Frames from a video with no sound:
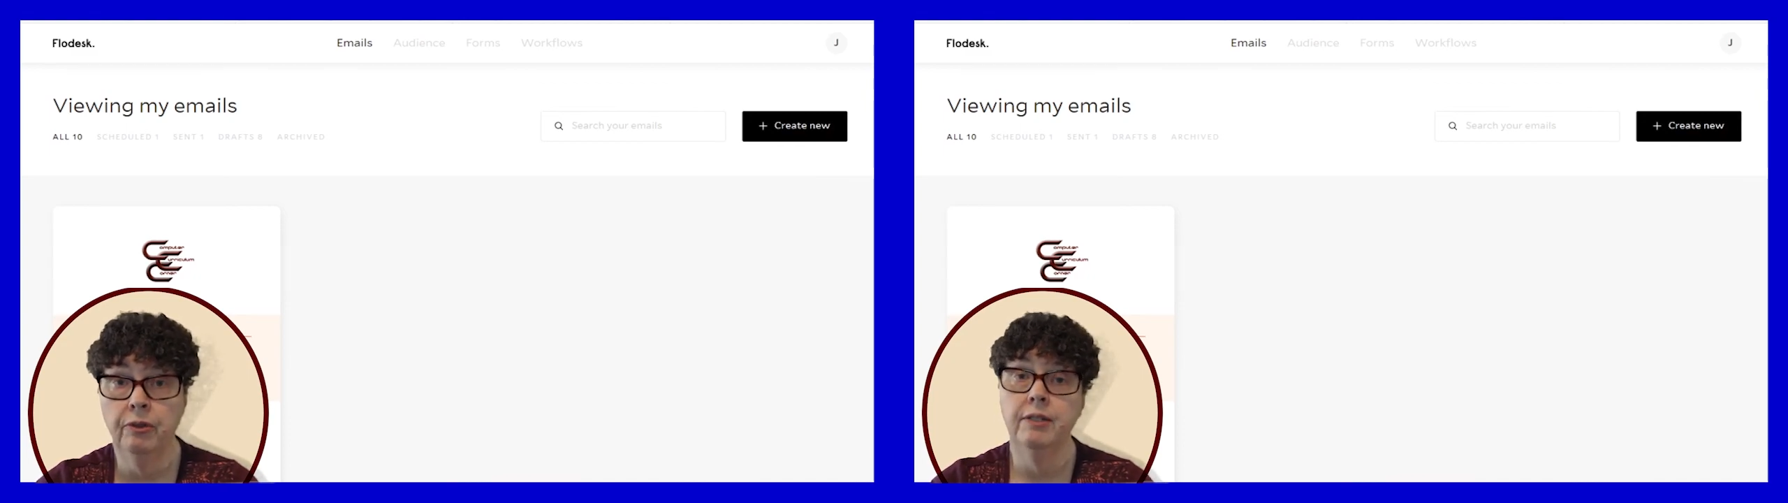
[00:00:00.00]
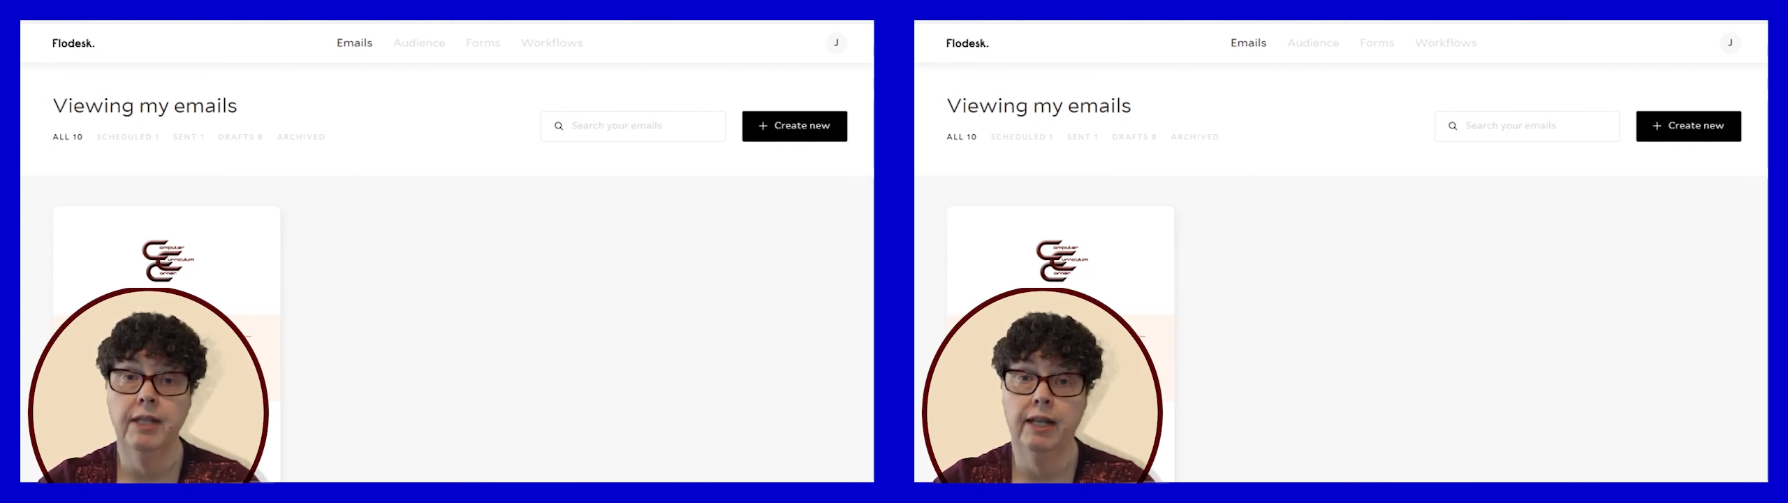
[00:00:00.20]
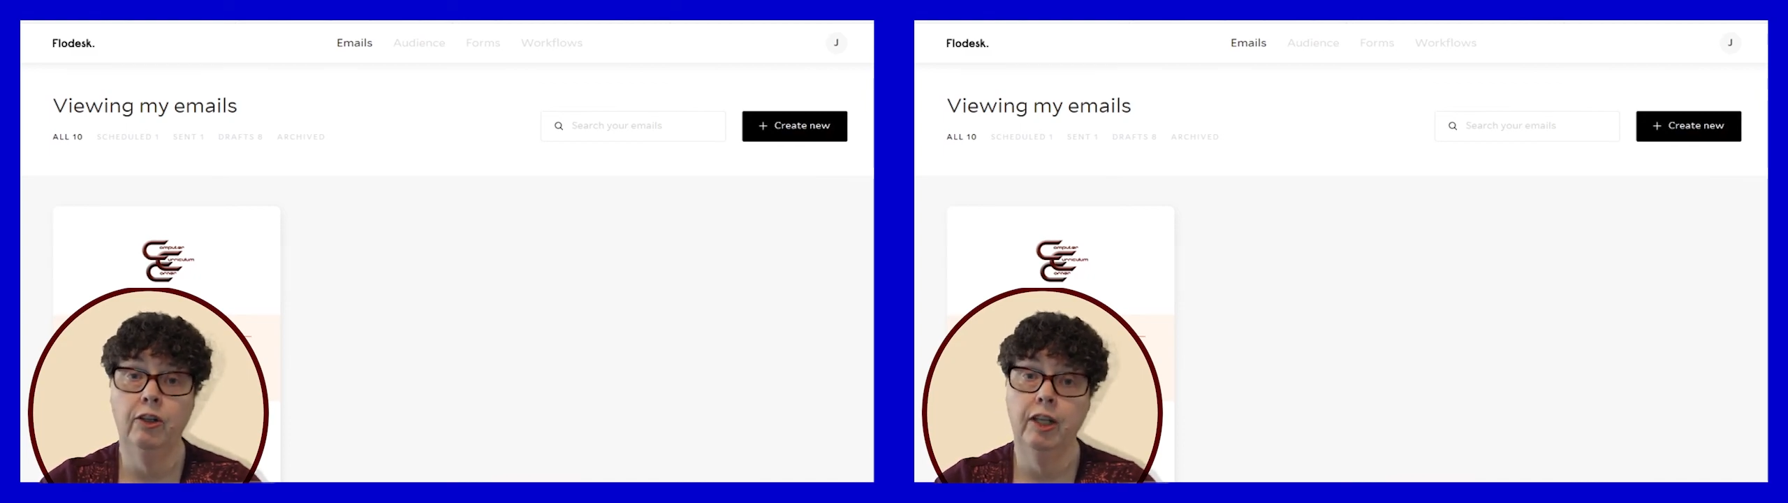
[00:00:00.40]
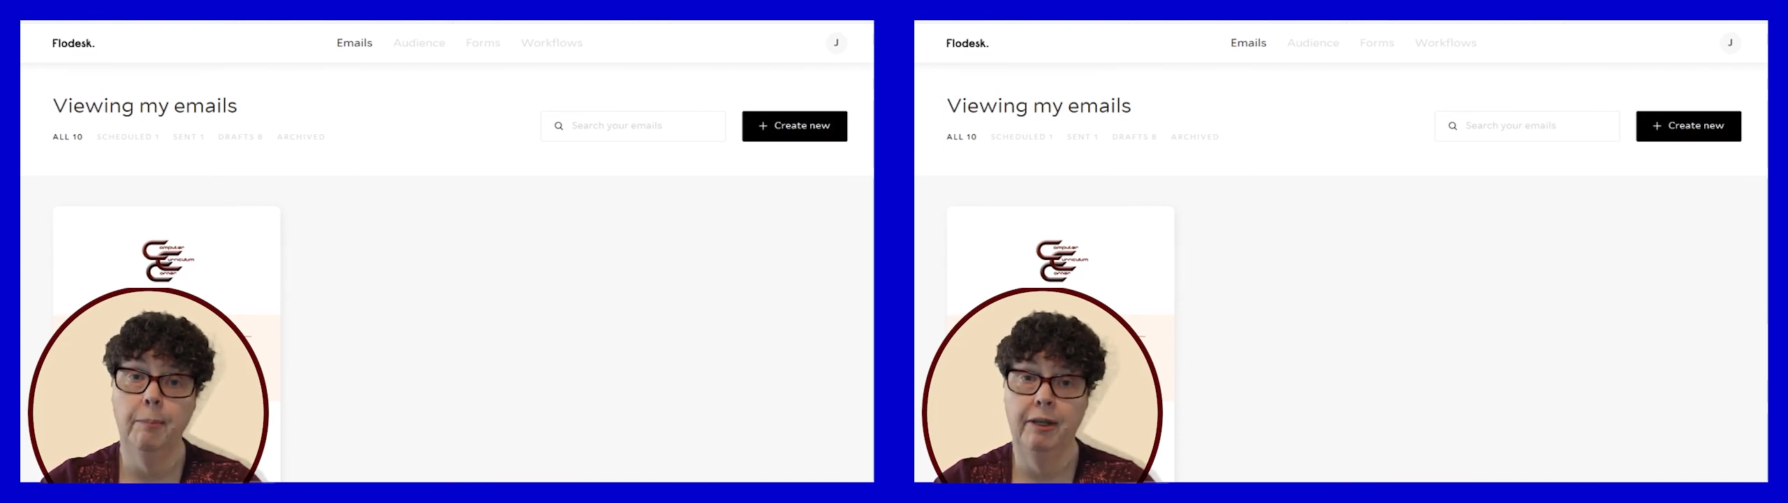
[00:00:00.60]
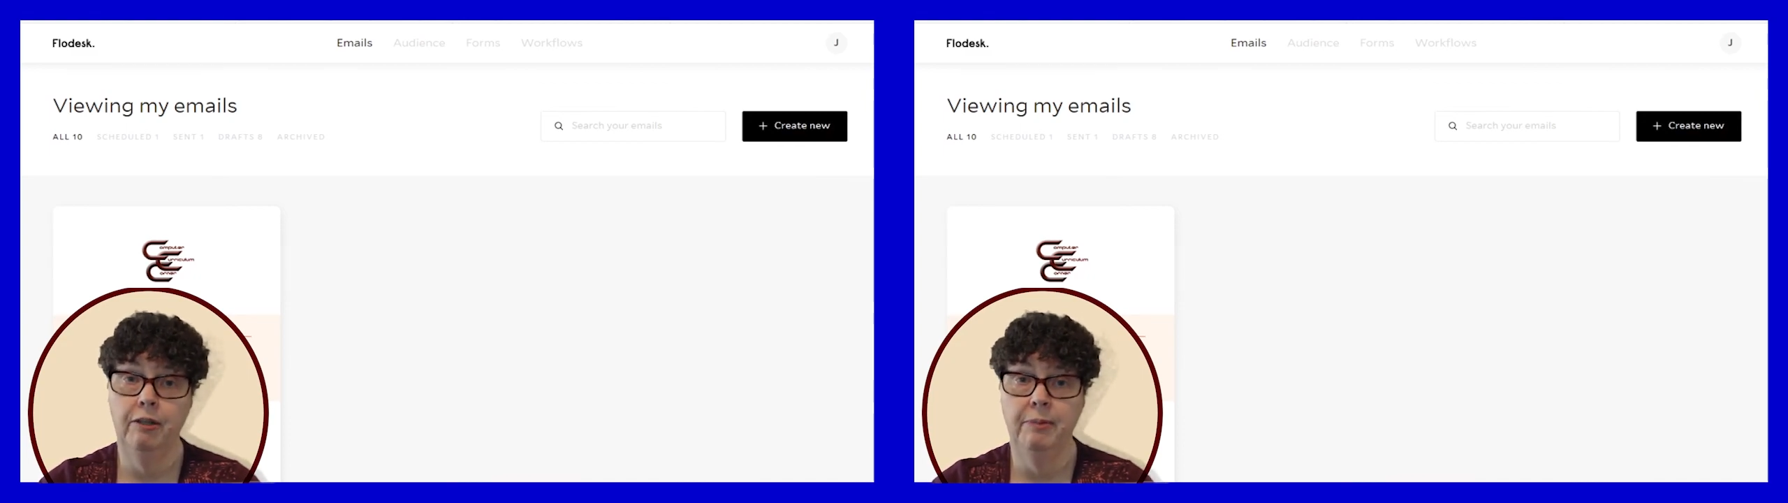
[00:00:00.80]
Take a look at my
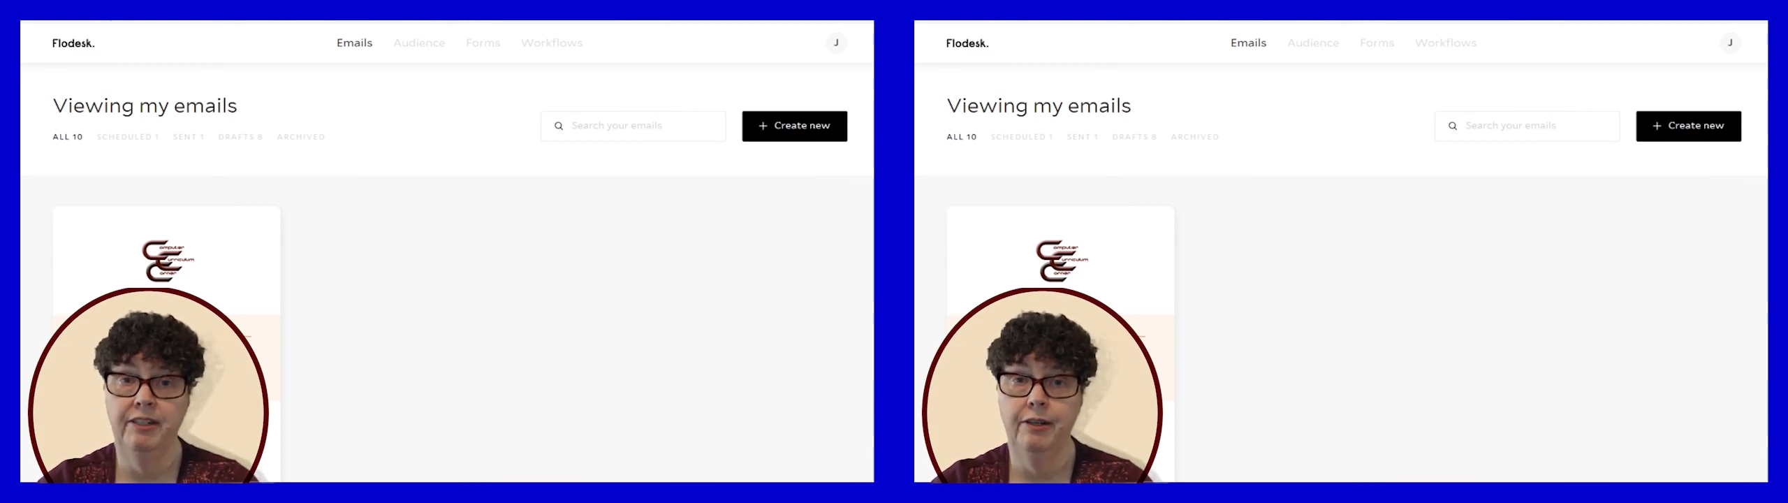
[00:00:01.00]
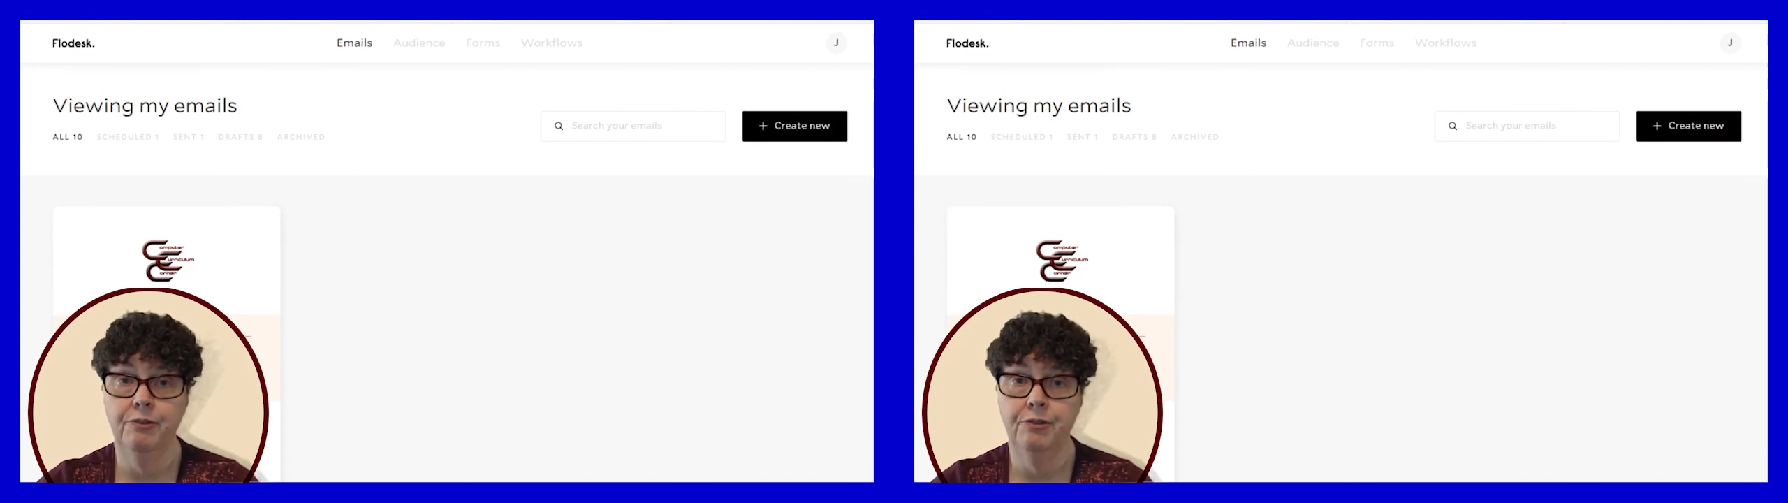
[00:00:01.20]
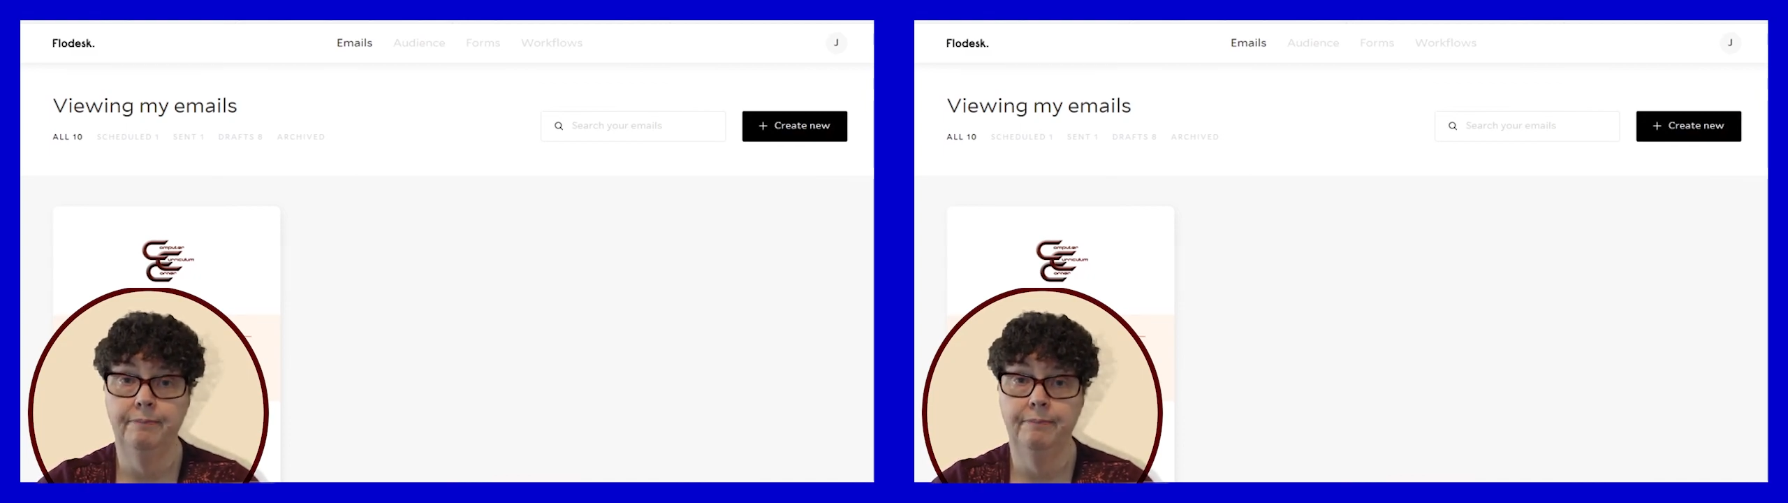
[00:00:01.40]
other videos.